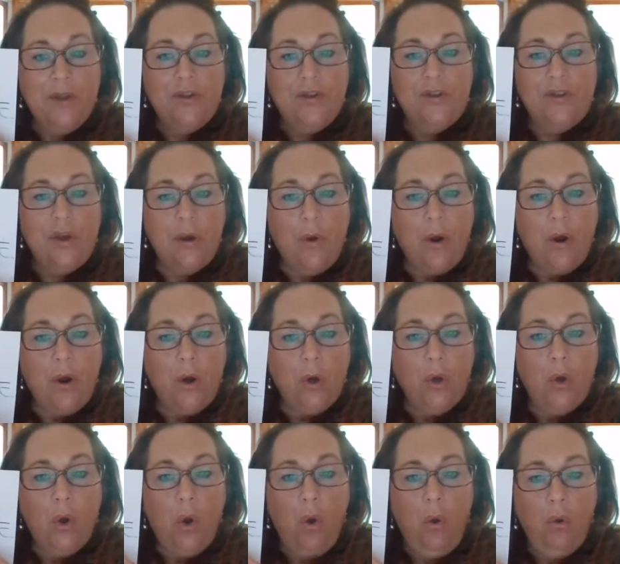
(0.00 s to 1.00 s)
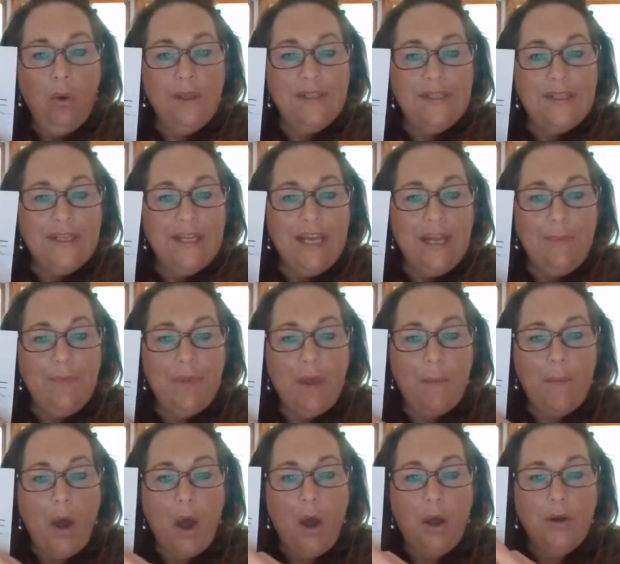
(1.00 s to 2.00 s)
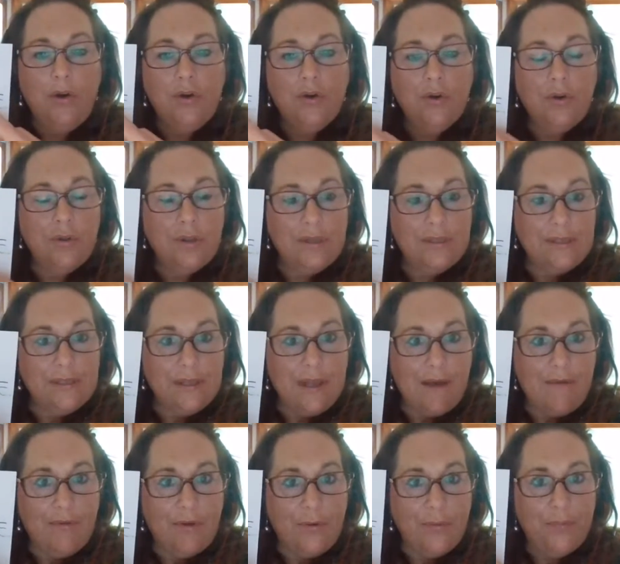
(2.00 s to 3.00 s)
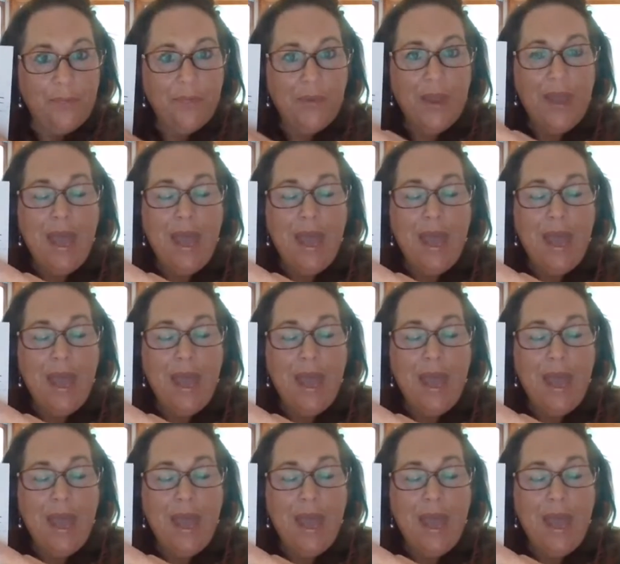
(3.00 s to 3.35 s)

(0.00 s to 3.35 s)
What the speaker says: So our goal is to keep them under this level.